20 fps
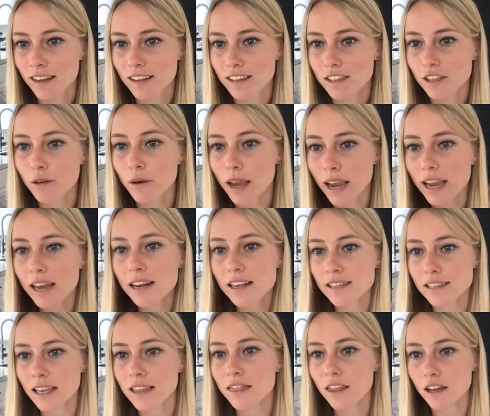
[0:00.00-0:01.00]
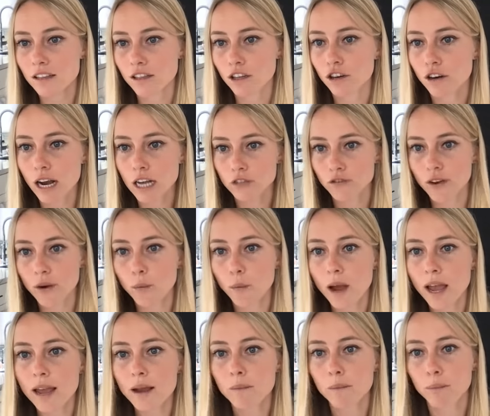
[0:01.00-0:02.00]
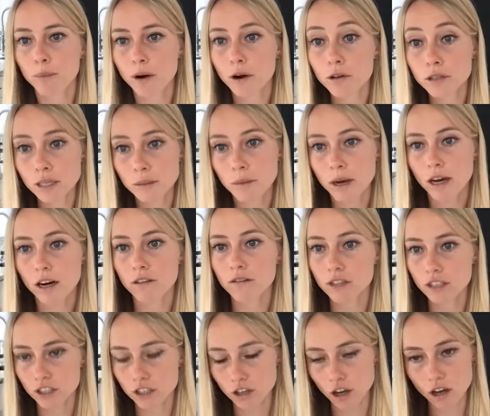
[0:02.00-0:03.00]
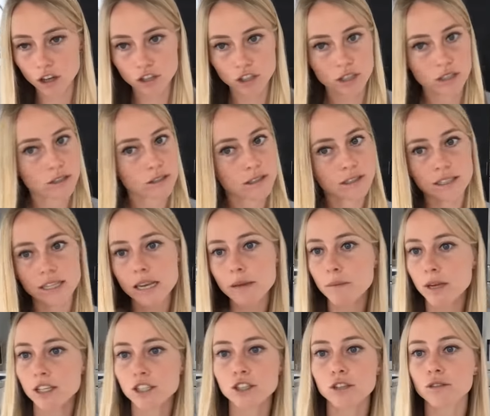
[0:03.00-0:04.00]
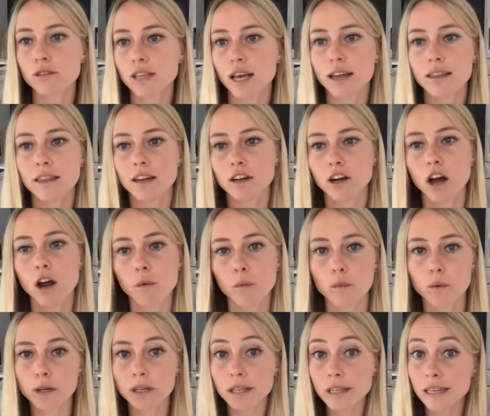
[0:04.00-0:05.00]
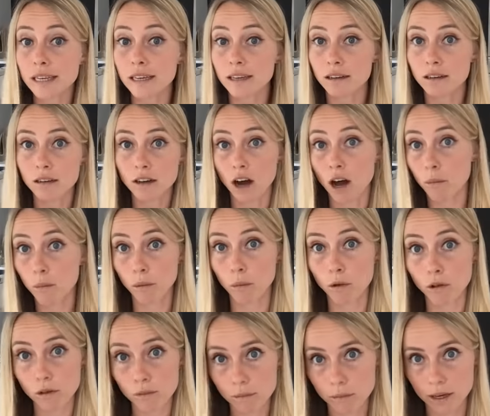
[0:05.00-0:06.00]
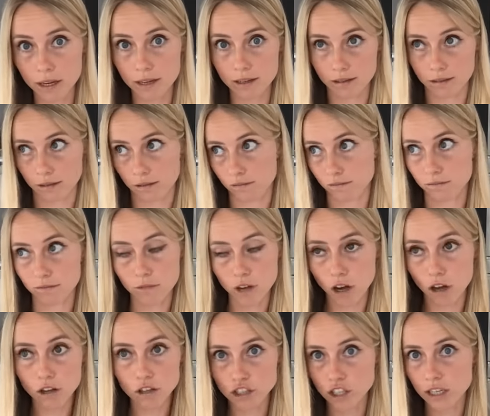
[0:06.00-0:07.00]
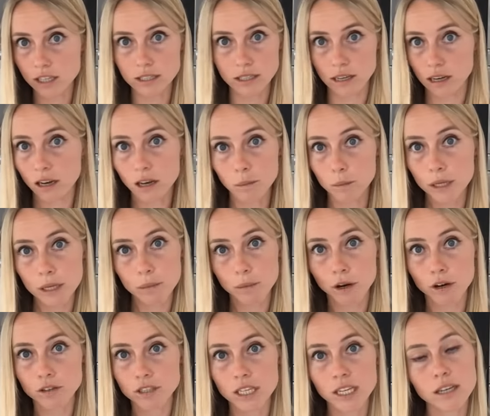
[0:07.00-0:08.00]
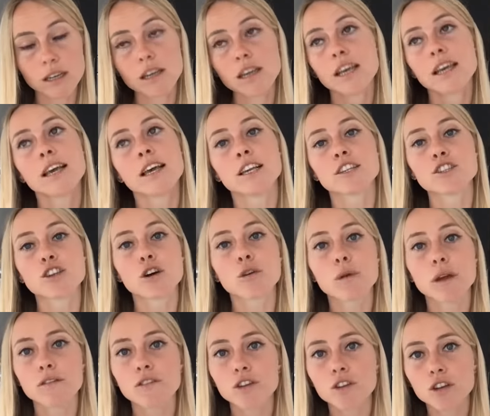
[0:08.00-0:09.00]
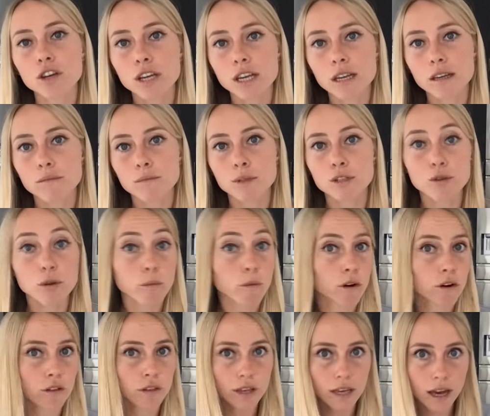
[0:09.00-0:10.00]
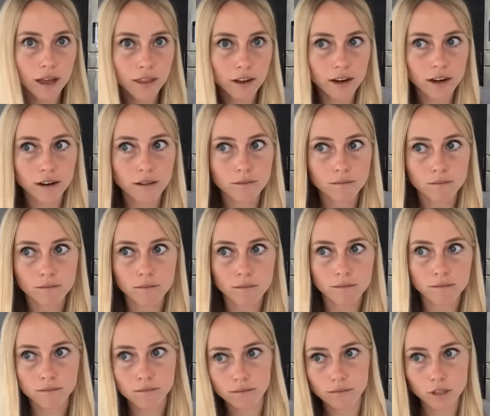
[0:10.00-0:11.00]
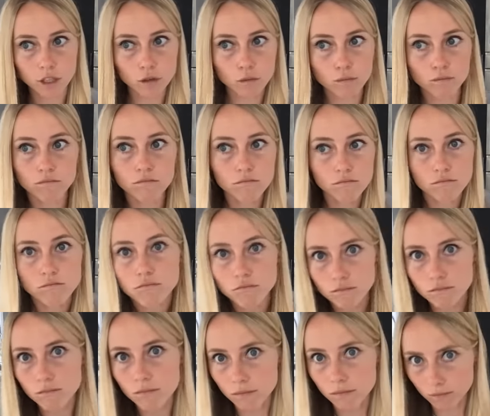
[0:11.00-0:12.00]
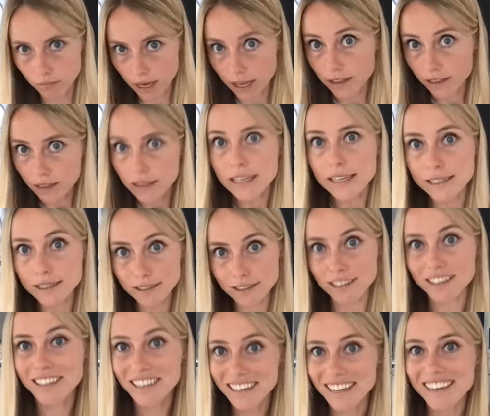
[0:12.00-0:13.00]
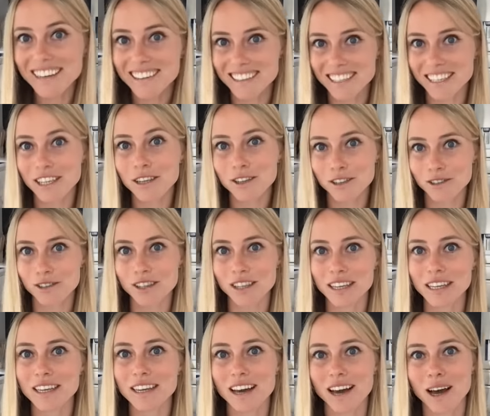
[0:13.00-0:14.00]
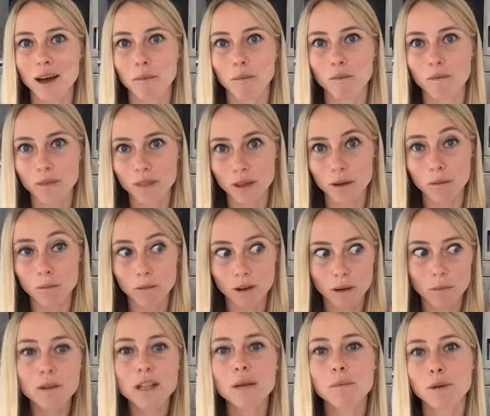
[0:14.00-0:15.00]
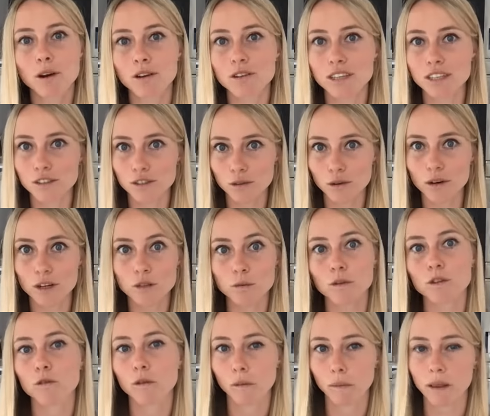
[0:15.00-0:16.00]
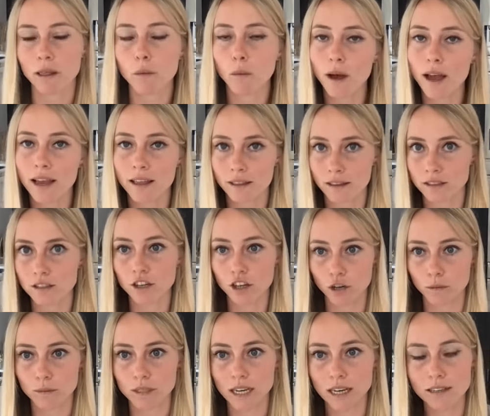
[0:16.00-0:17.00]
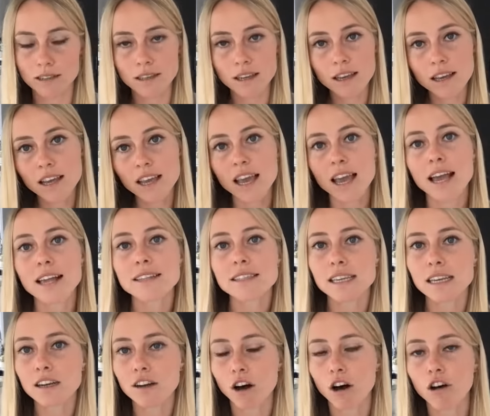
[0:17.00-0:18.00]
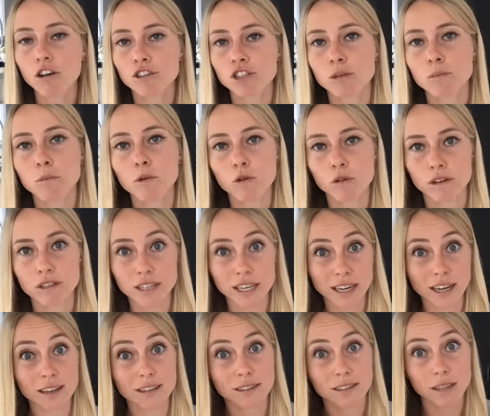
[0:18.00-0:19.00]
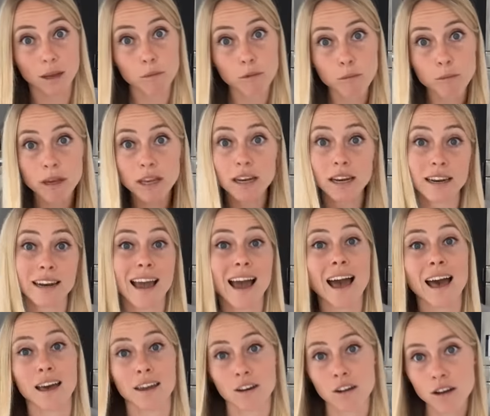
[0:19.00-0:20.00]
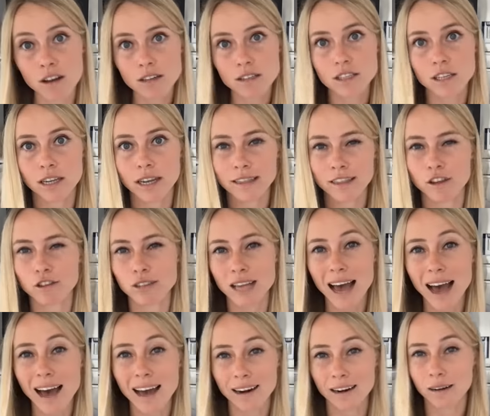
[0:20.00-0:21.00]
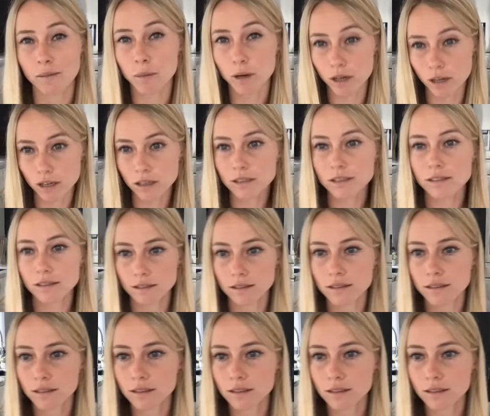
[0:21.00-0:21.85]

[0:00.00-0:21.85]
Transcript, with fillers: So Anna said thoughts on grass-fed whey protein powder versus collagen. Same issue is that they're not really comparable because collagen isn't a complete protein. So if you're looking between one or the other, you at least need to use the um, the complete protein source, which would be the whey in this circumstance, and seeing collagen more as like a supplement, and add-on to get those added perks.